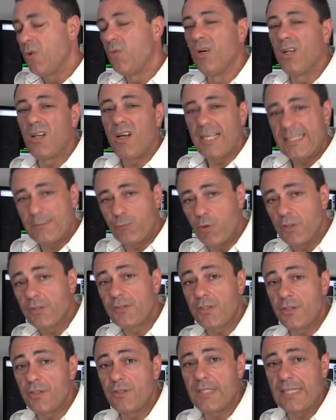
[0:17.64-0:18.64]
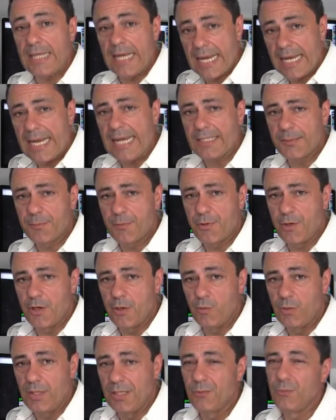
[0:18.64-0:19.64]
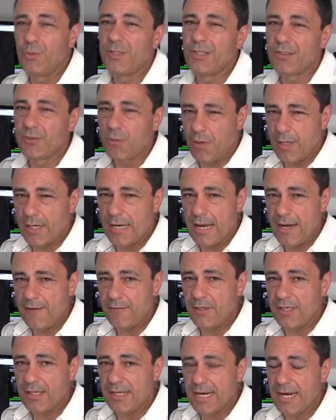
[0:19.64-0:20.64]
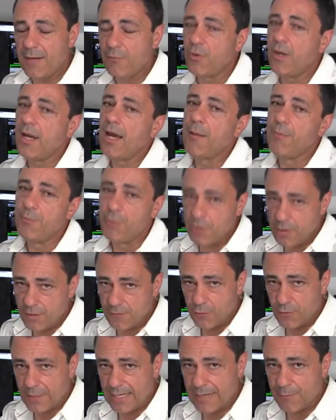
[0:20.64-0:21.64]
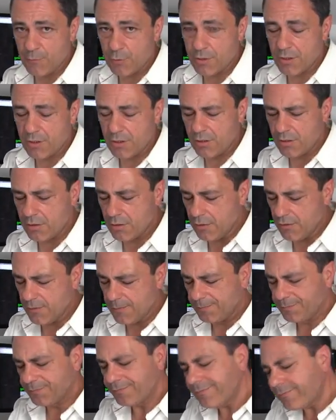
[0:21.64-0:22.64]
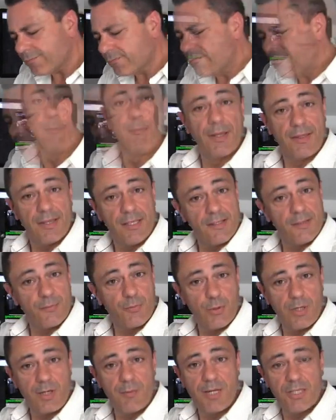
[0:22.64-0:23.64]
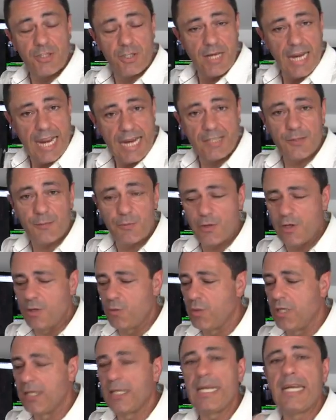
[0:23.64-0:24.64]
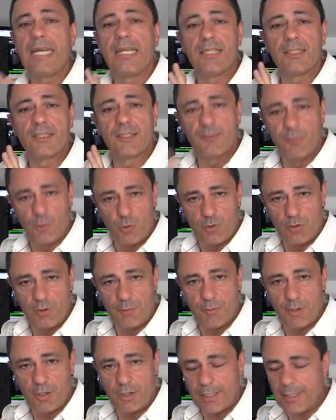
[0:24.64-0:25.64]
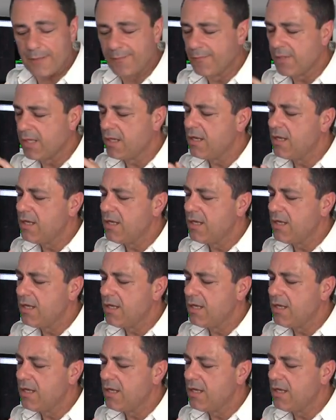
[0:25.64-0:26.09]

Well, I was using an X Pro 1, which is quite a heavier camera, a beautiful camera to use, but this is pretty much an X Pro 1 in a smaller body.